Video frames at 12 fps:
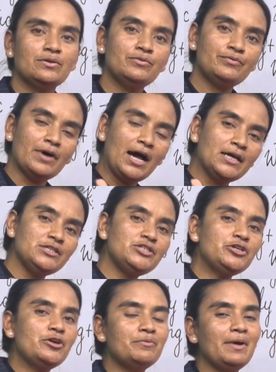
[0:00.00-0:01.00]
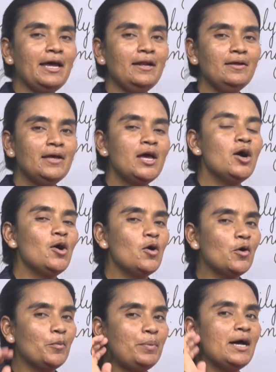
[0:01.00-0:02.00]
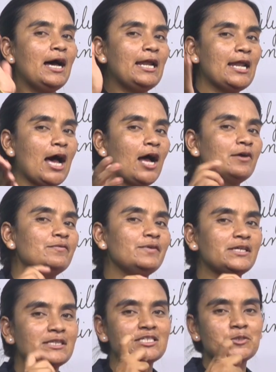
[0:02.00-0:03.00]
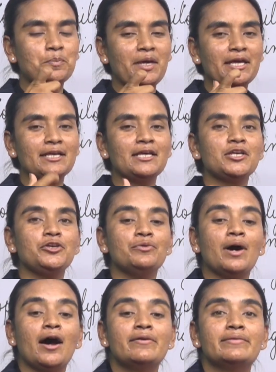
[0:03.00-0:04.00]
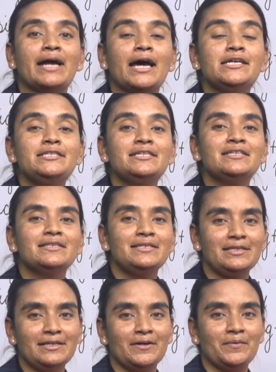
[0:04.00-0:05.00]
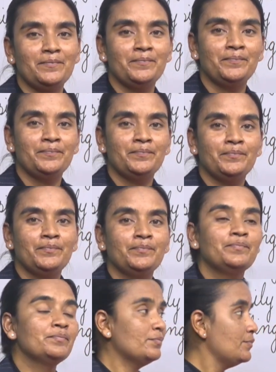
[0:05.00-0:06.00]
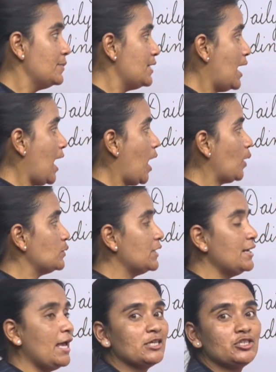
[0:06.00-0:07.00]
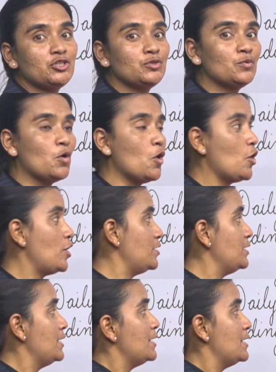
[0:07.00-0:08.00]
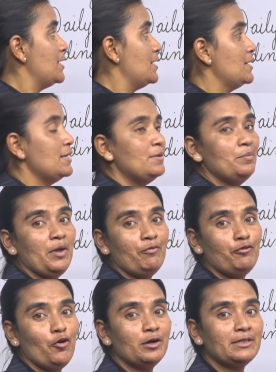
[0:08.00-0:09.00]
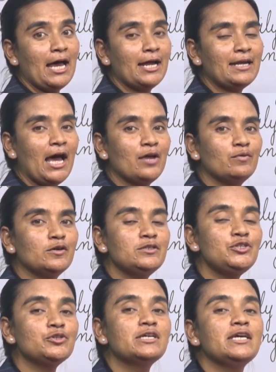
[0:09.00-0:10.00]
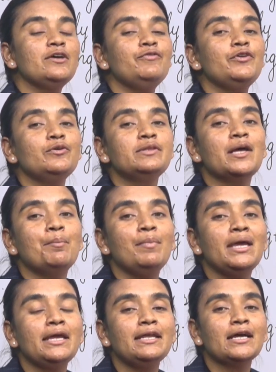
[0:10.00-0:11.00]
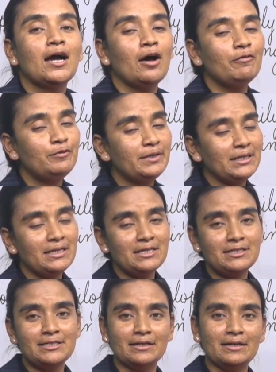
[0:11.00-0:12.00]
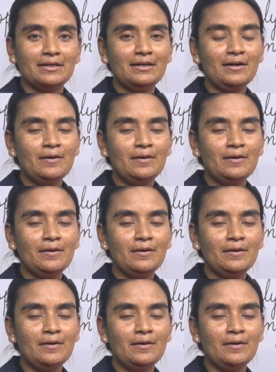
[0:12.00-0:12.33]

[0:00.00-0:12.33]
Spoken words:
Fine children, hope along with the speaking you are writing there. Now the next word. Before that I want to give you the meaning of teacher,